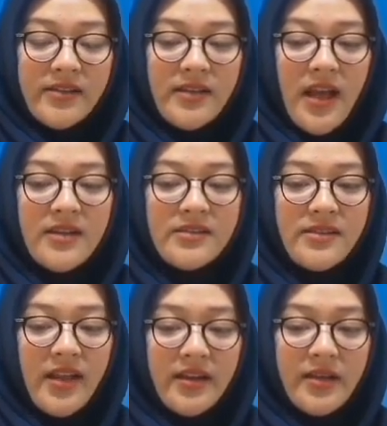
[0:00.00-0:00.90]
and
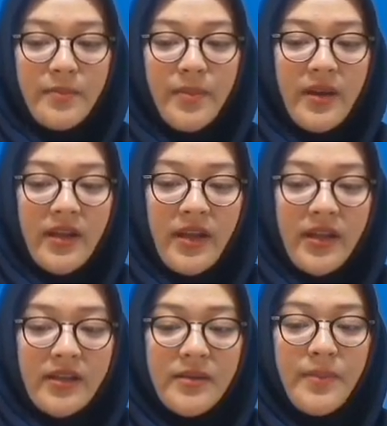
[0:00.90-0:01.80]
unsaid
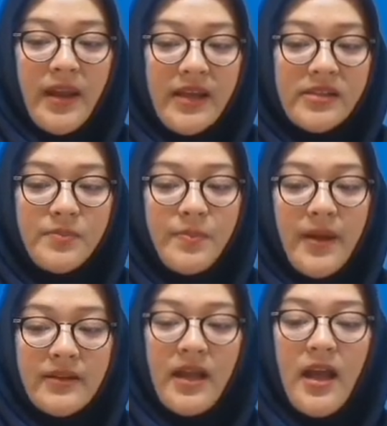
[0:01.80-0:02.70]

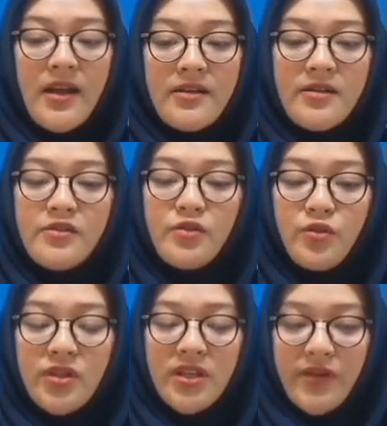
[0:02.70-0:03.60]
implies but
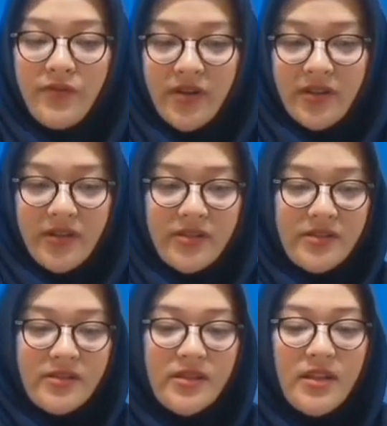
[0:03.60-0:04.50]
understood
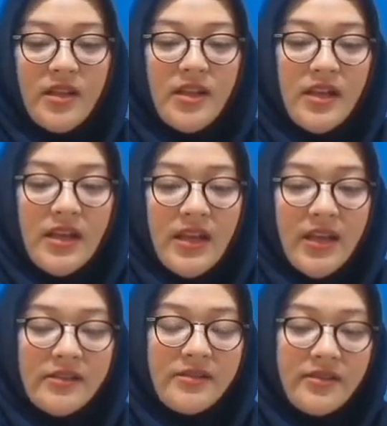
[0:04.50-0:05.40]
nevertheless.
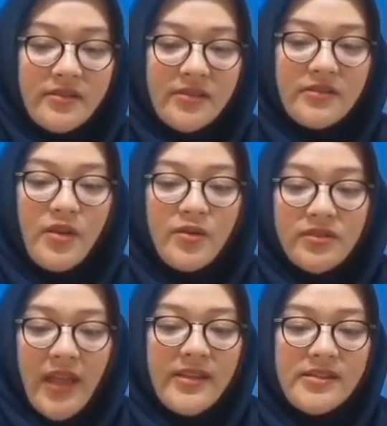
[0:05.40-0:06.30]
In
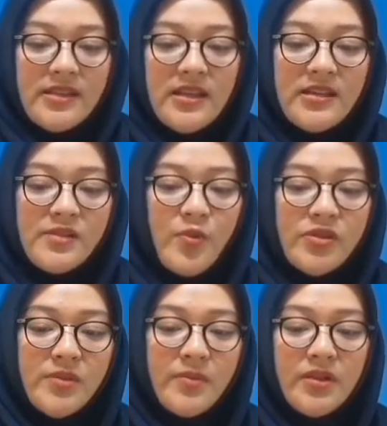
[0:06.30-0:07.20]
certain contexts, it
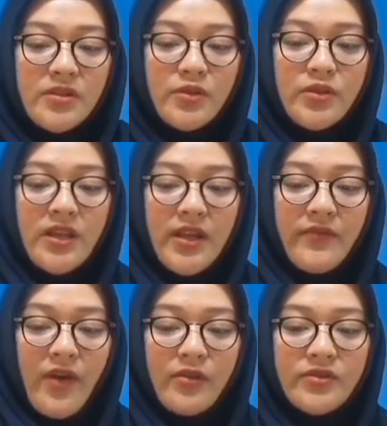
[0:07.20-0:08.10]
is possible to
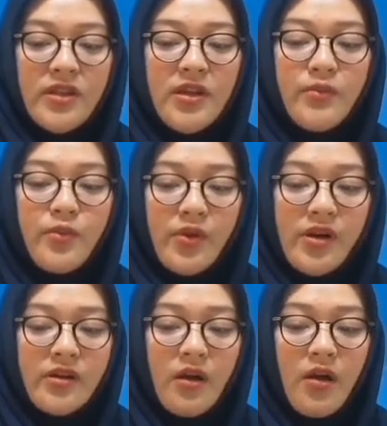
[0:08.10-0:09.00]
leave out a
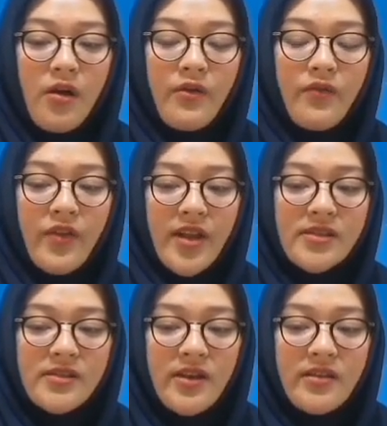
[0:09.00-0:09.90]
word or a
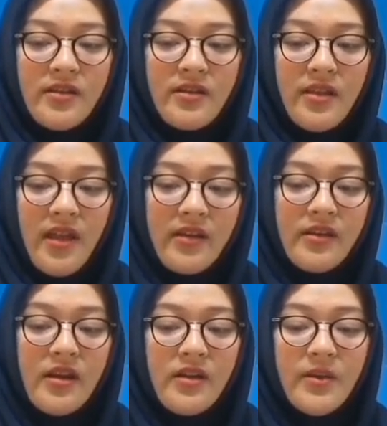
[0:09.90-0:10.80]
phrase rather
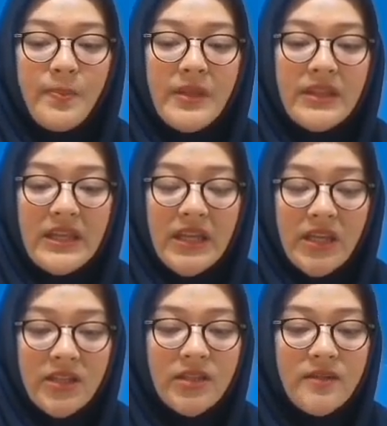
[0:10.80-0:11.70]
than
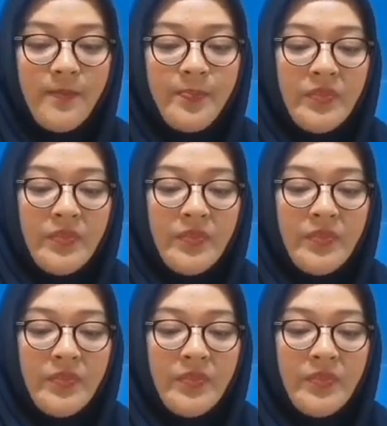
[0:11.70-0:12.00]
repeating it.